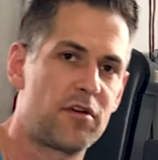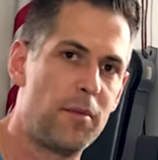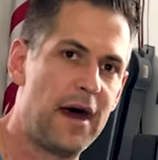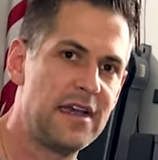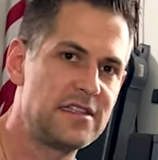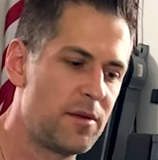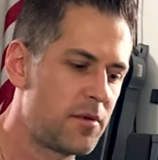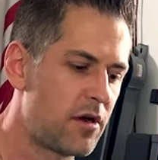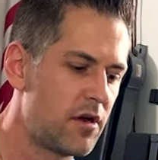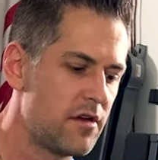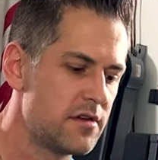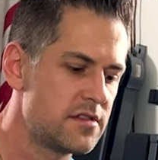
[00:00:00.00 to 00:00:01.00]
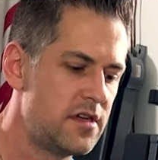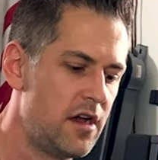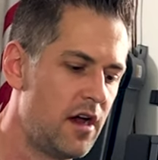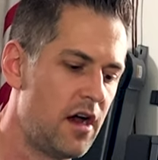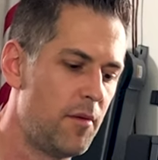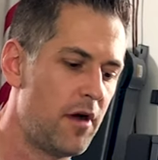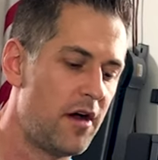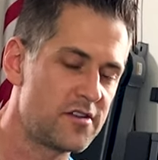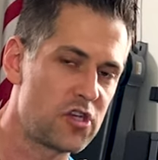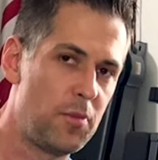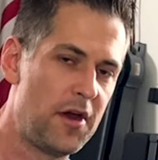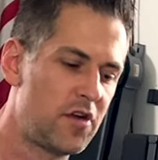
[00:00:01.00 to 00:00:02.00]
for bicep curls. Um,
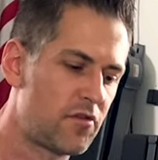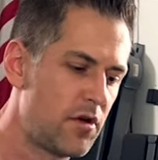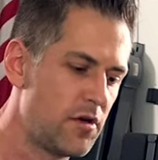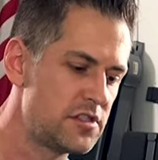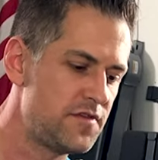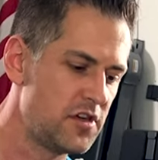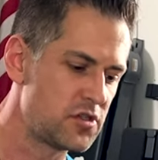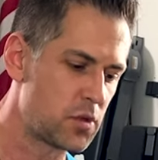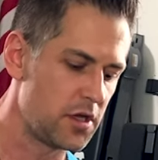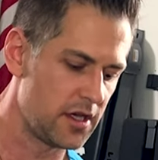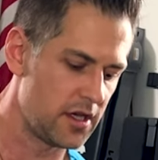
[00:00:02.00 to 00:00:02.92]
also bent over rows feels really